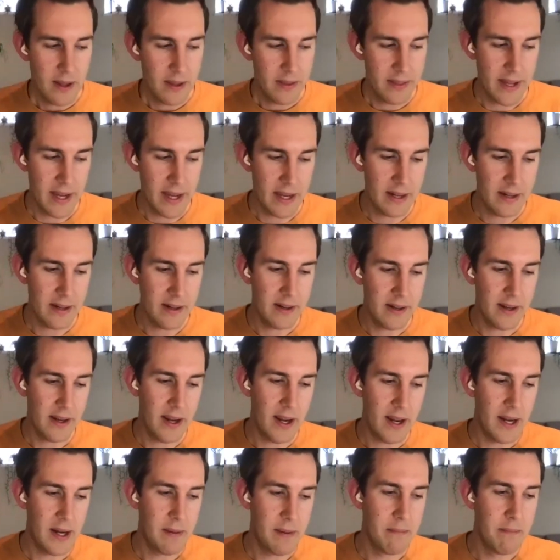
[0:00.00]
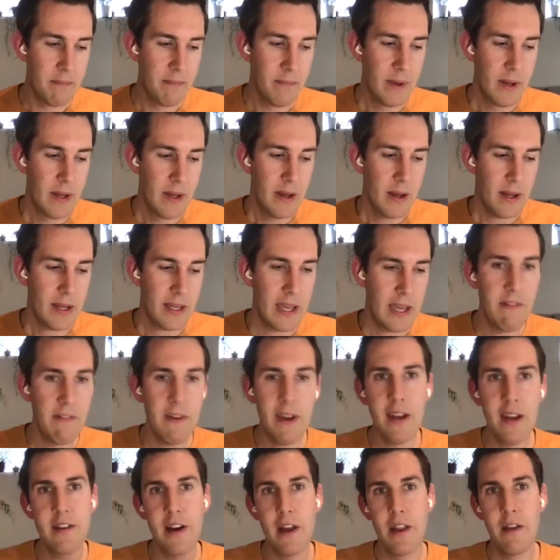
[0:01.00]
then um,
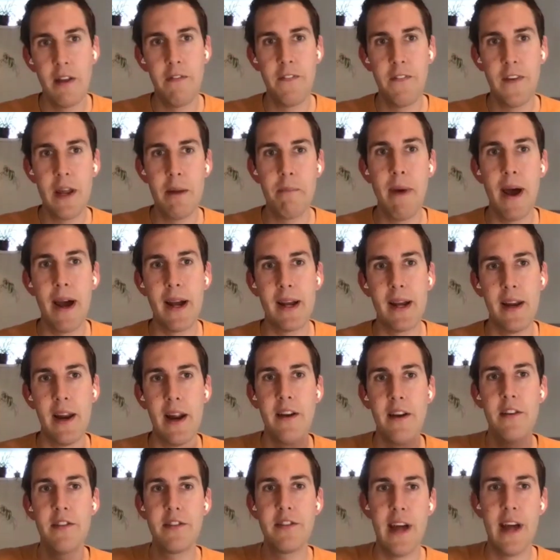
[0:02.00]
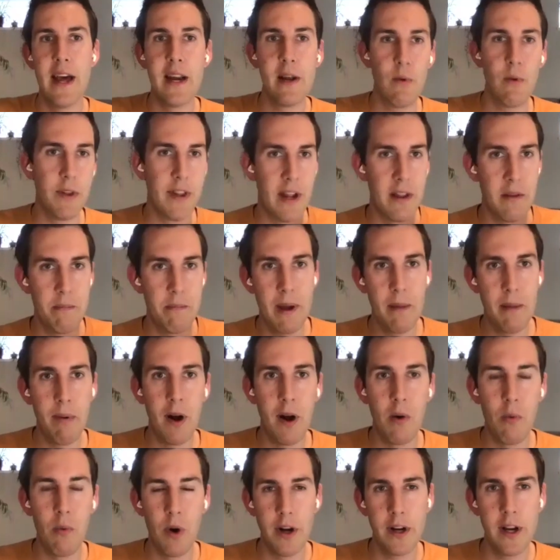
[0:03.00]
giving each other feedback and understanding what other people
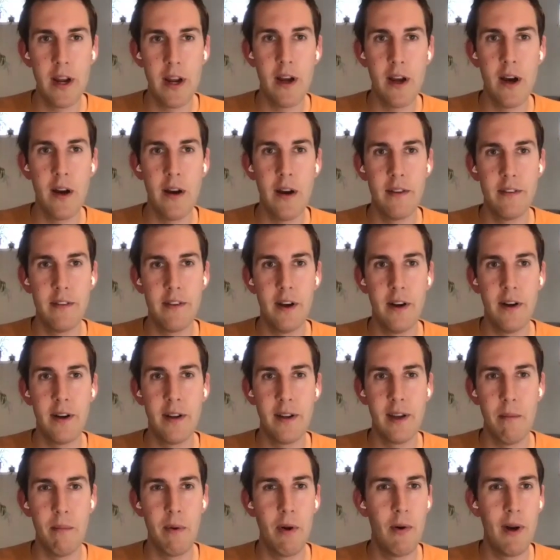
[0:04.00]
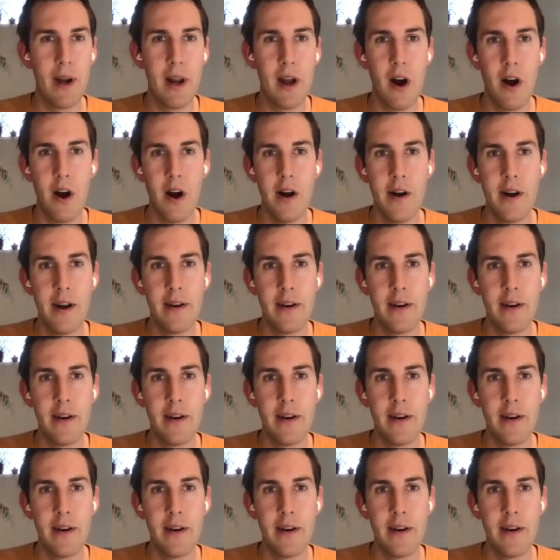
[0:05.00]
are working on and so on, it can be really hard.